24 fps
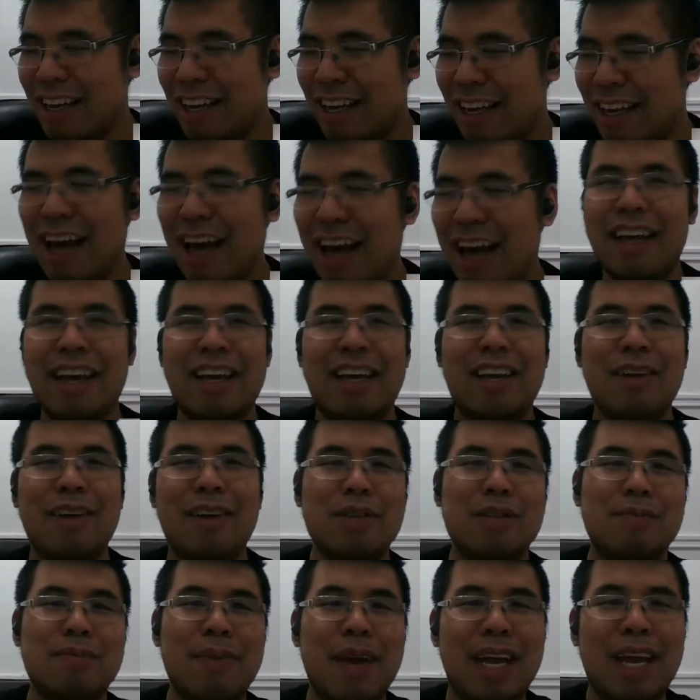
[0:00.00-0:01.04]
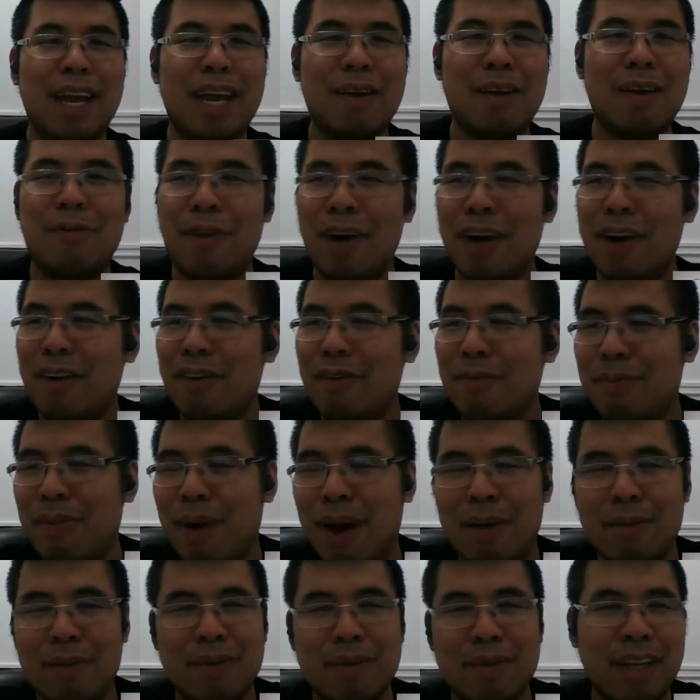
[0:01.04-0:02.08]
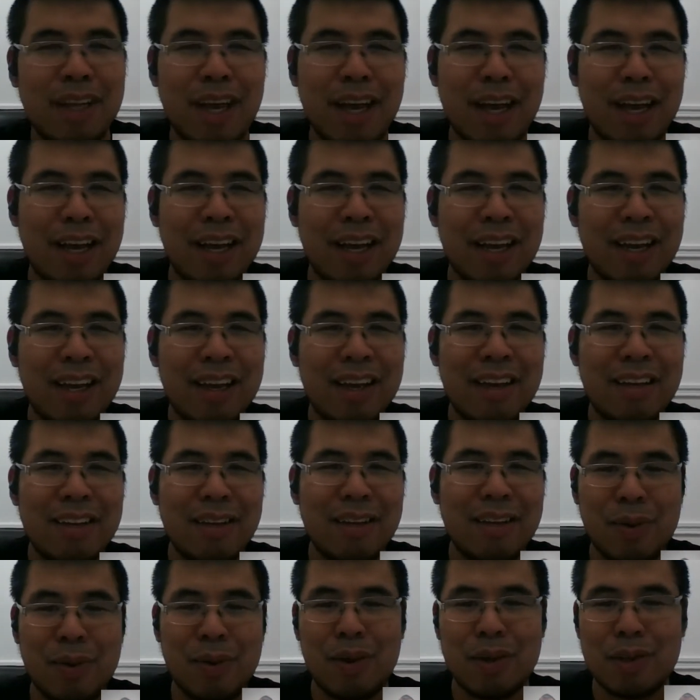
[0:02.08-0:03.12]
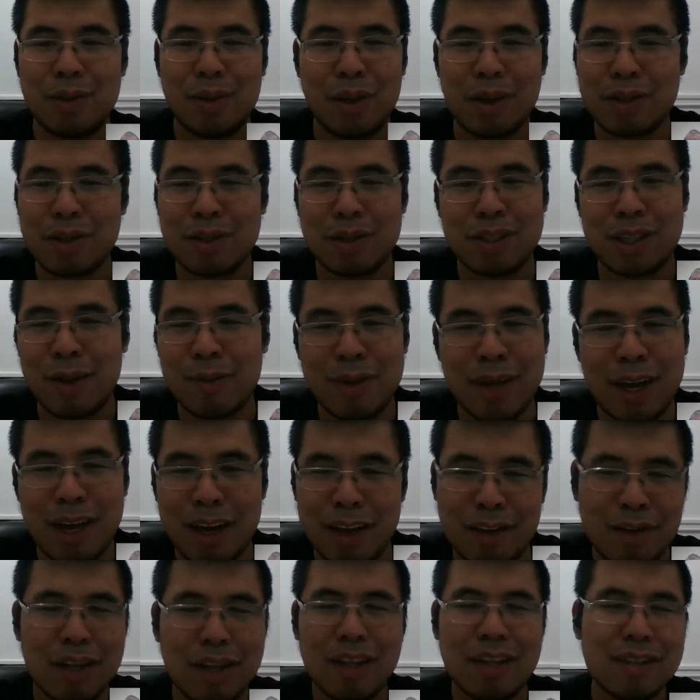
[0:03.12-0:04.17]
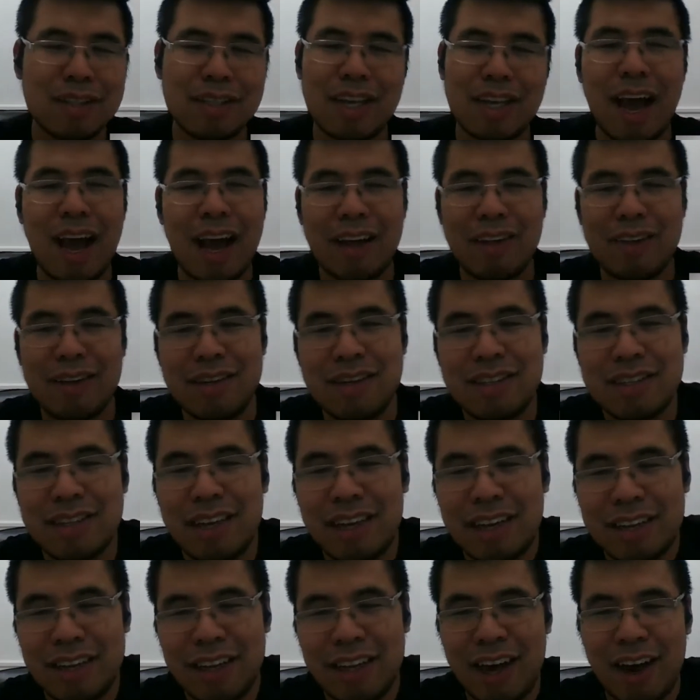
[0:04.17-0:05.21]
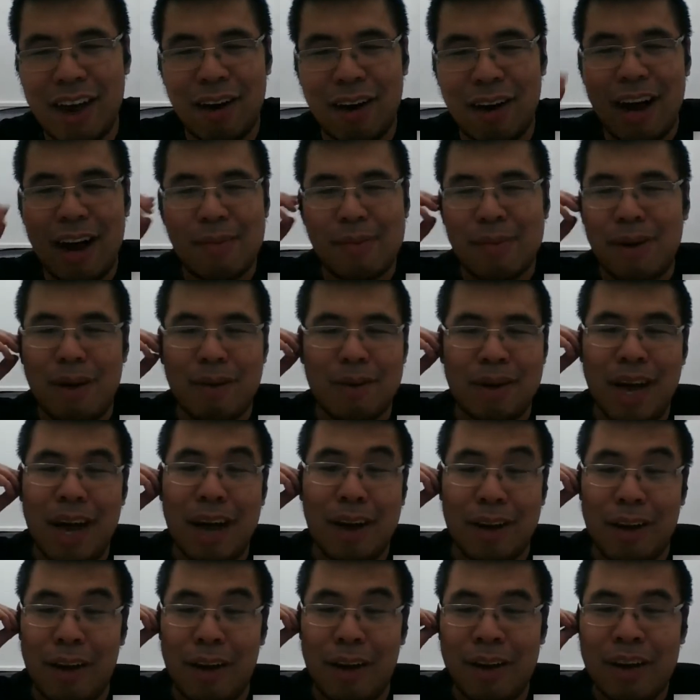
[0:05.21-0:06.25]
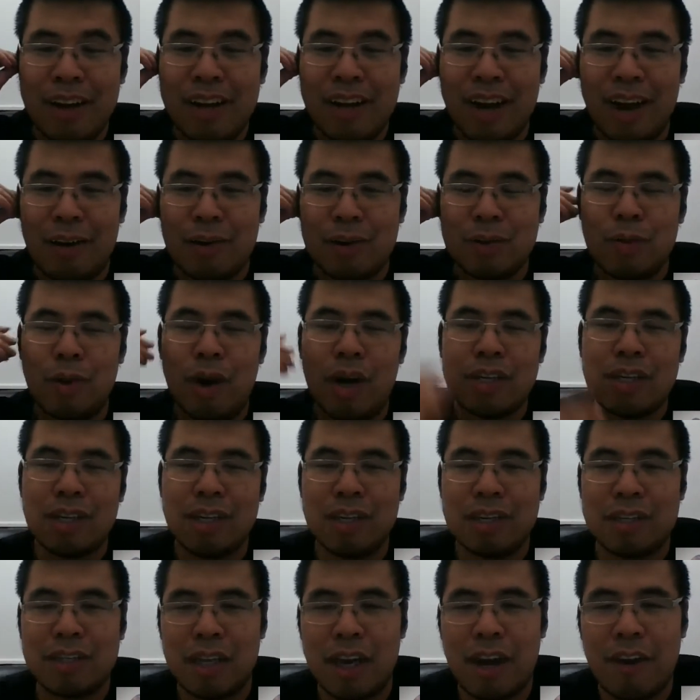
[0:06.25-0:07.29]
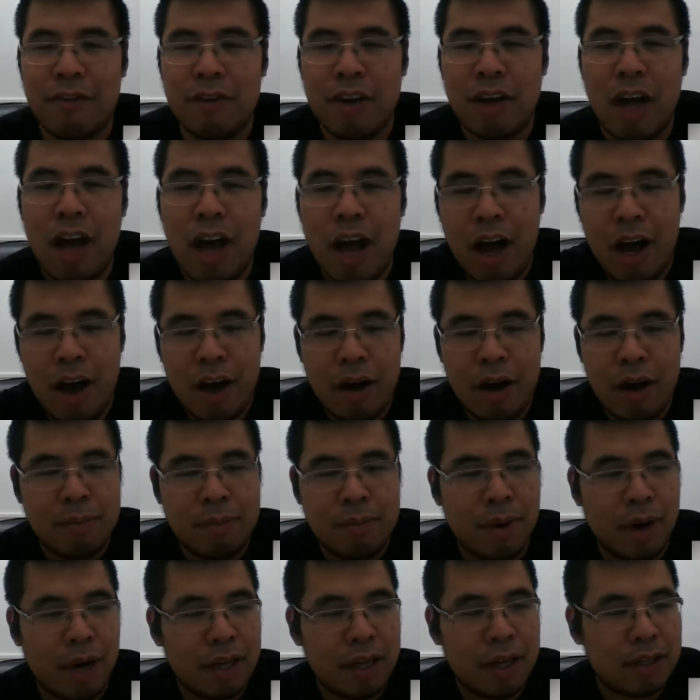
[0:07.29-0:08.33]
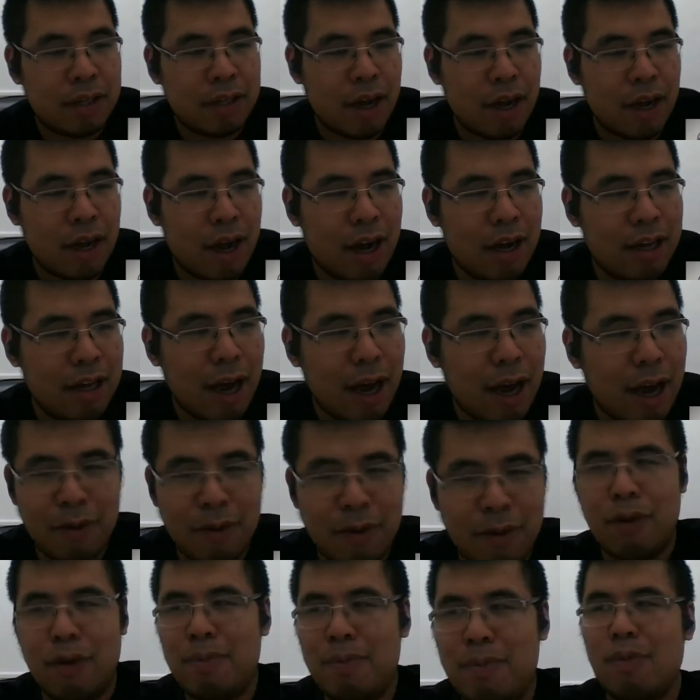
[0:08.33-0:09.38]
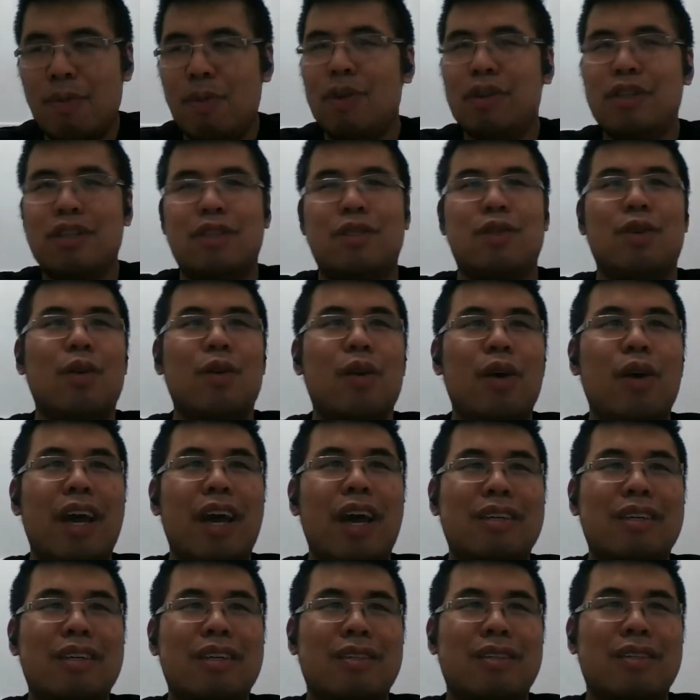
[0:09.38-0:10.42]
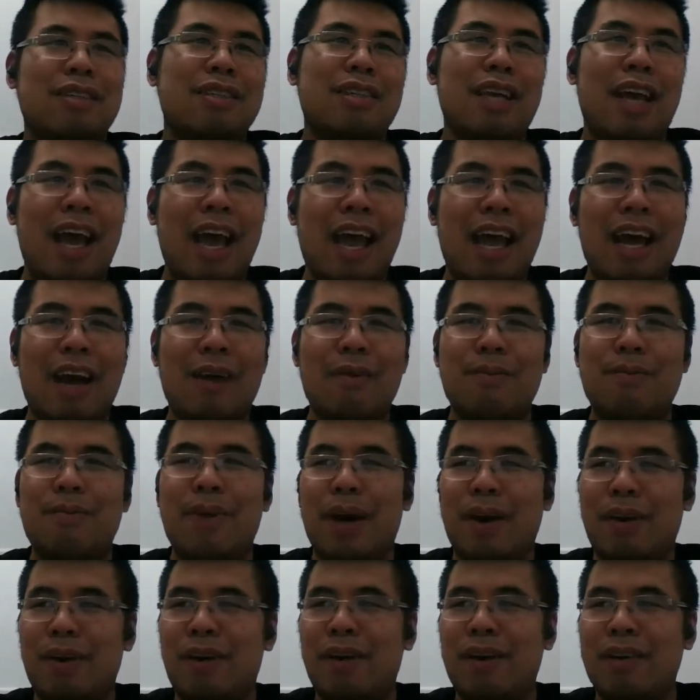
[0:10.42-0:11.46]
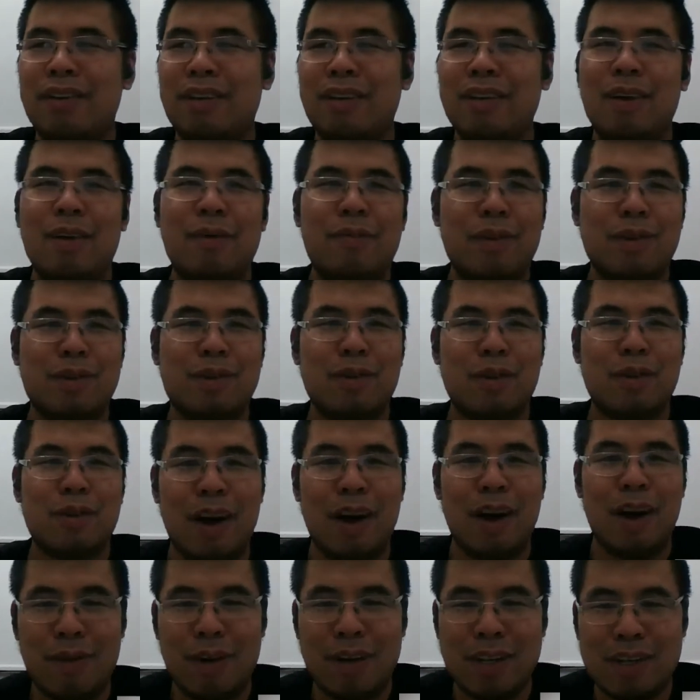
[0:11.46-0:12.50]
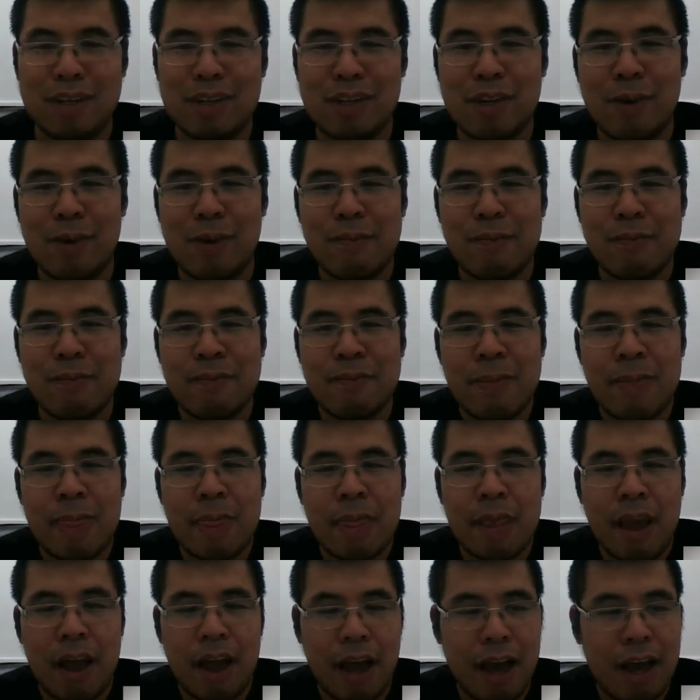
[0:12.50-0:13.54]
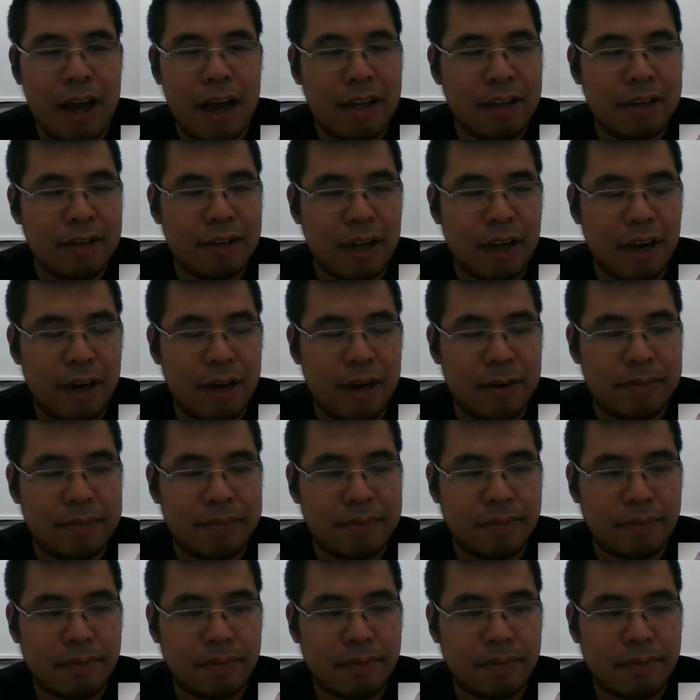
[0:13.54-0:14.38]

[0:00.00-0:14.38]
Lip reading: yeah, like he was making fun of probably like the player's looks or something. Look at this guy. Look at this ugly guy. I don't know. I wasn't watching his stuff. But yeah, before people were just doing it just to say, hey, I'm better than the official coverage. And I